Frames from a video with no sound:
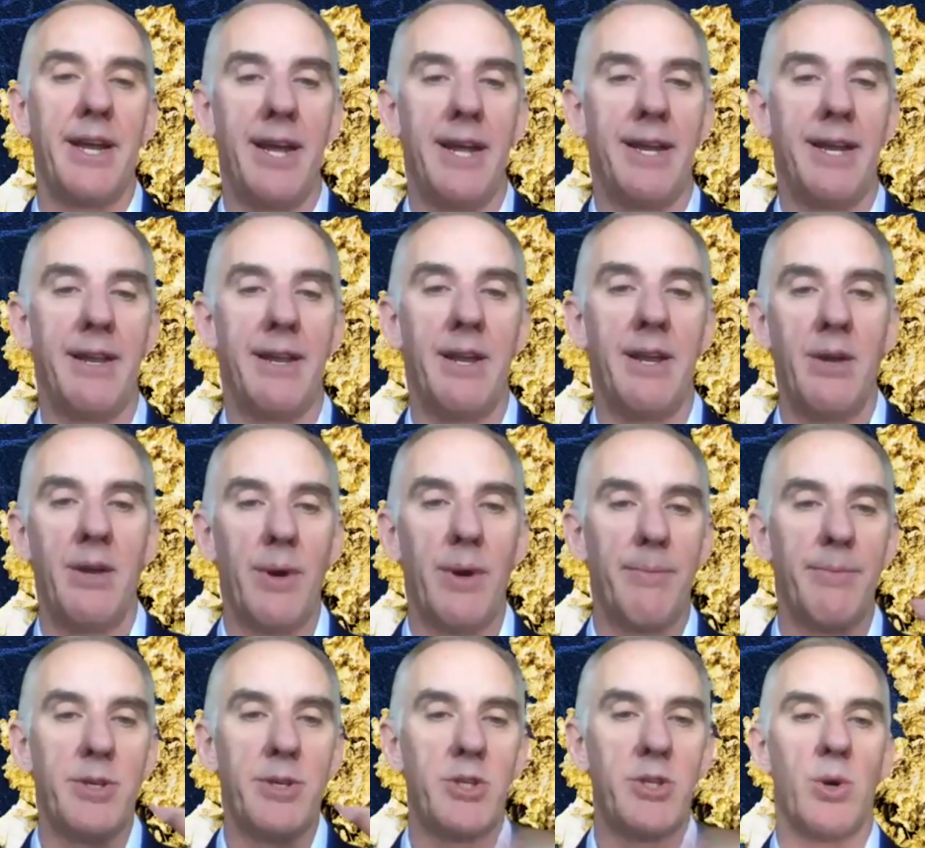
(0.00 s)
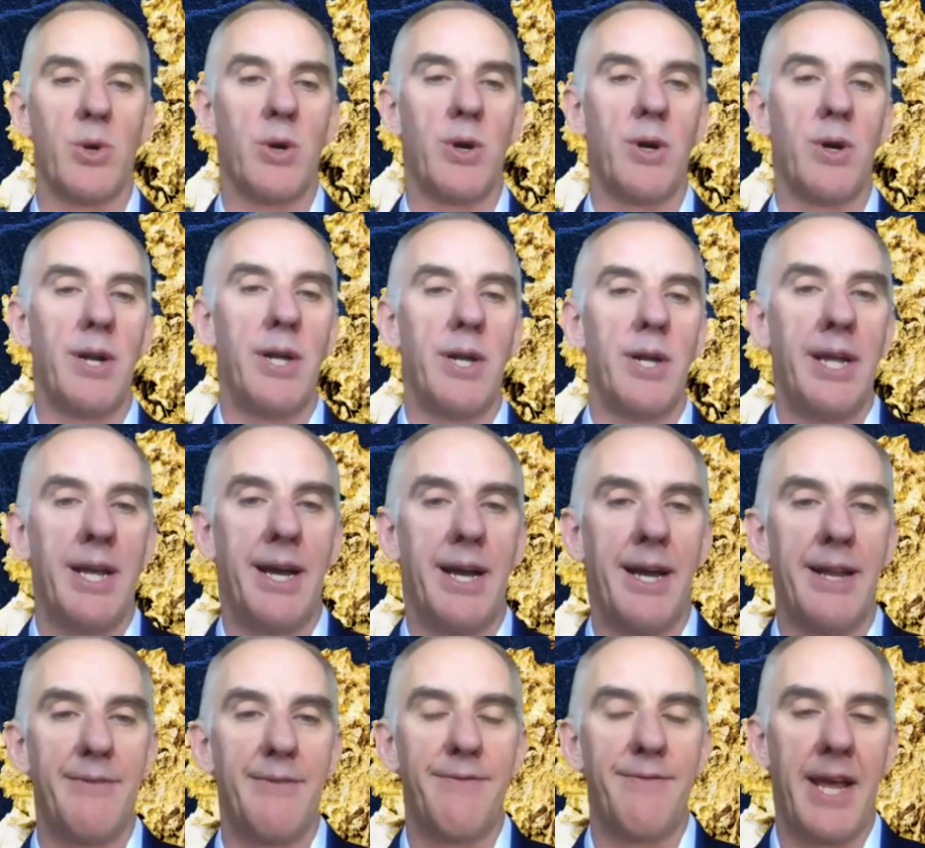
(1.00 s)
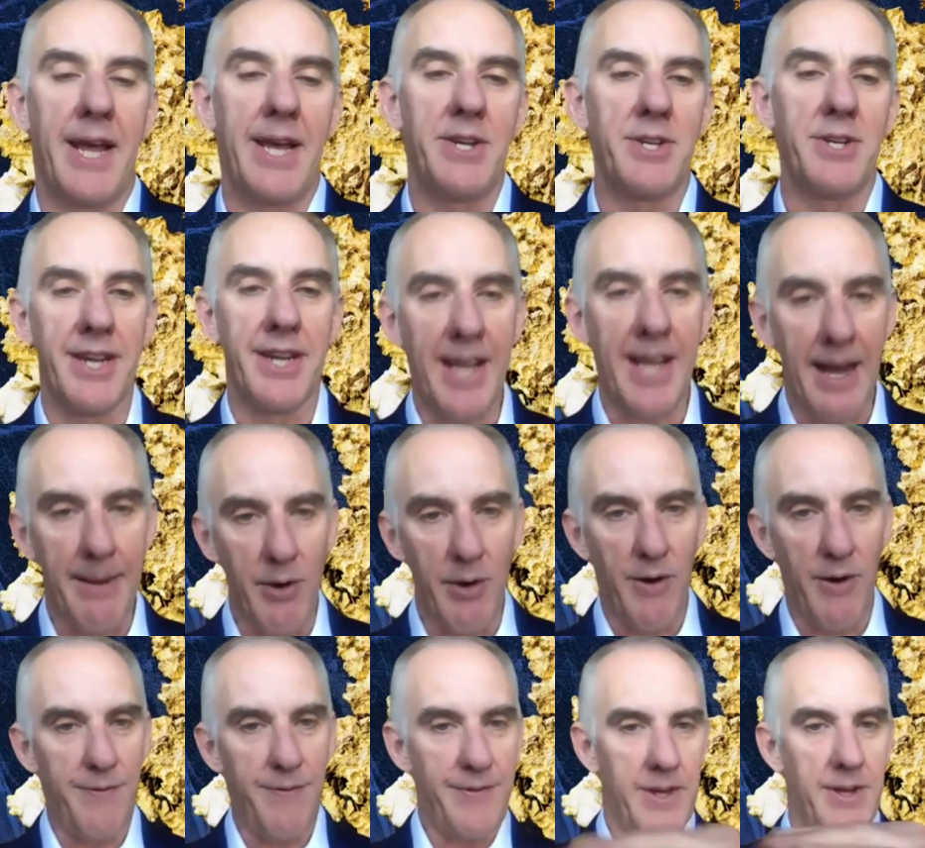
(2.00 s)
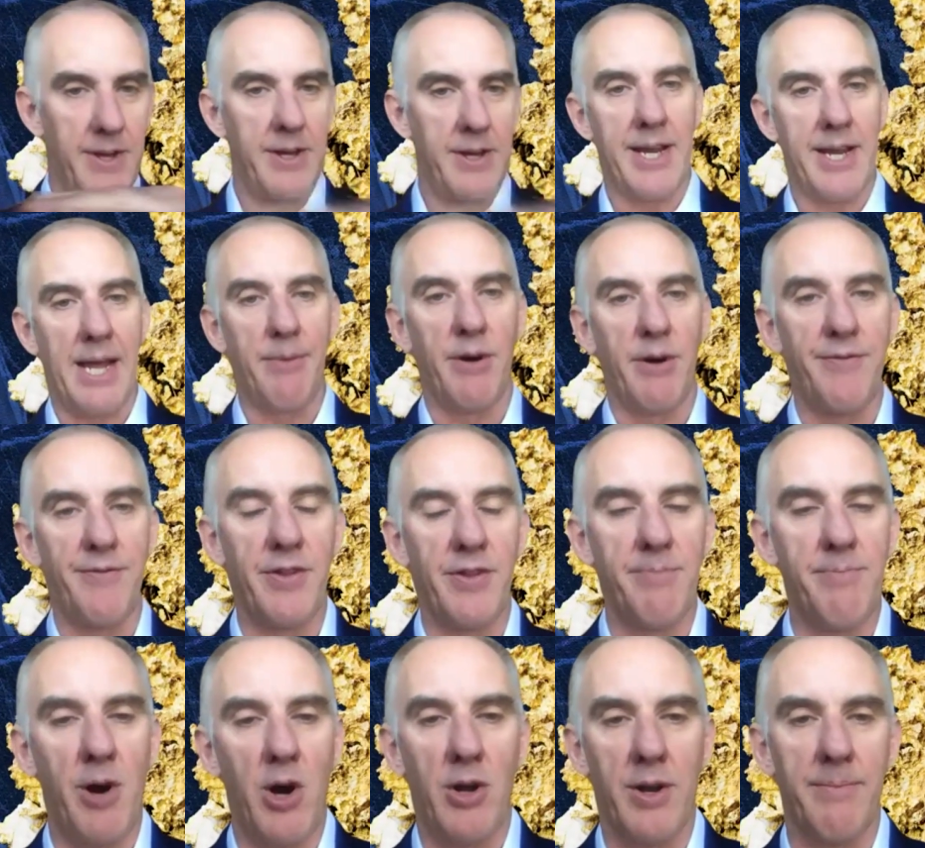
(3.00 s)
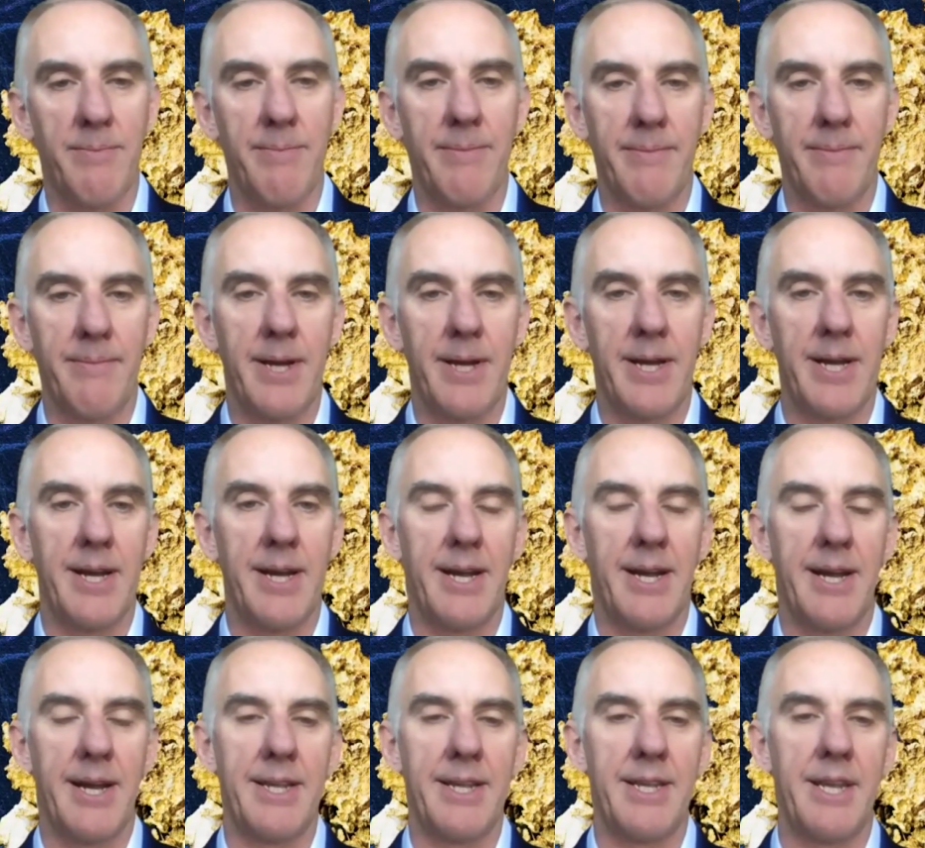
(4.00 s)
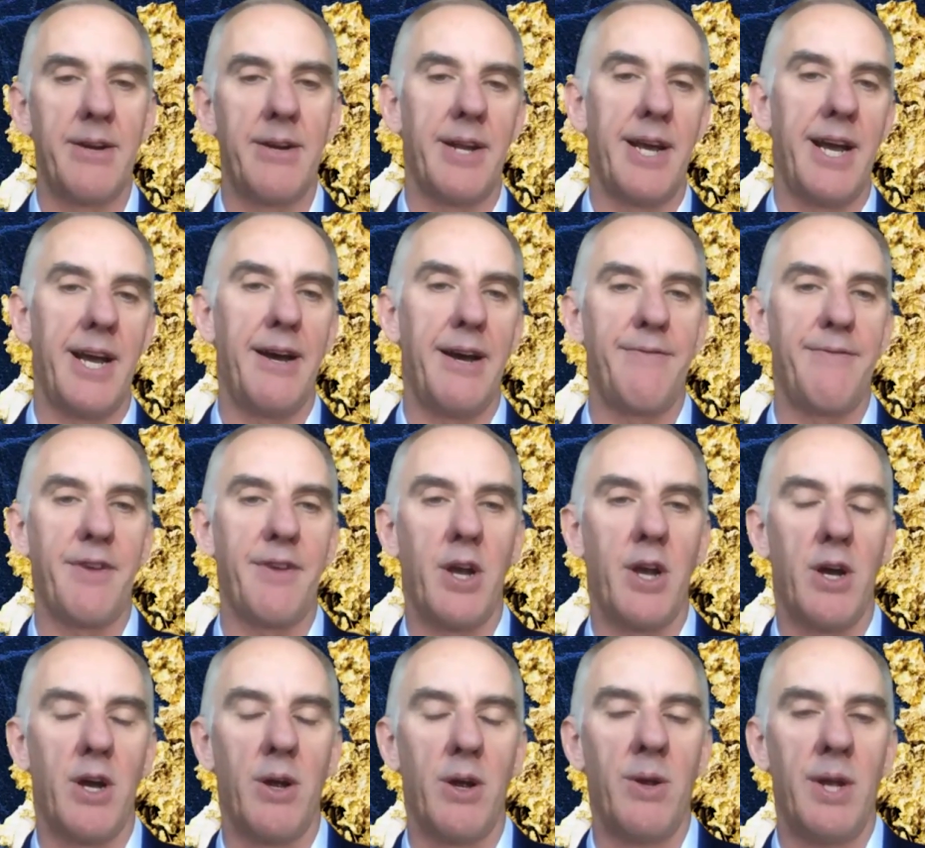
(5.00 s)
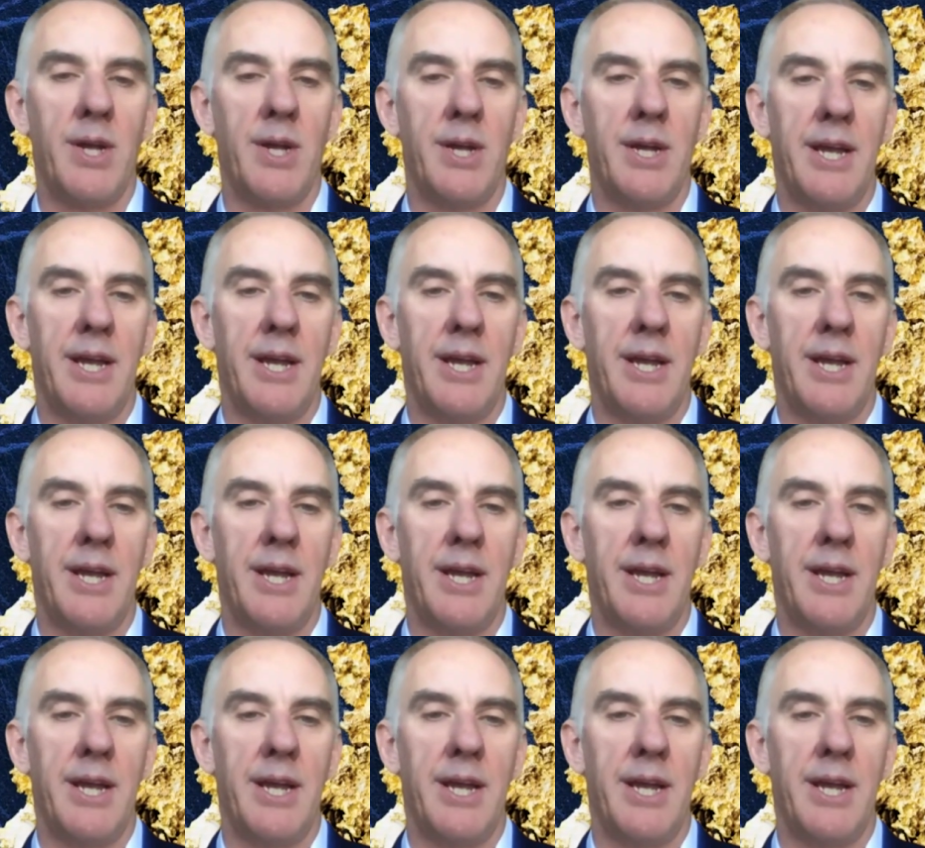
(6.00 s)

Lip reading: And when we saw inflation come off the bottom a year and a half ago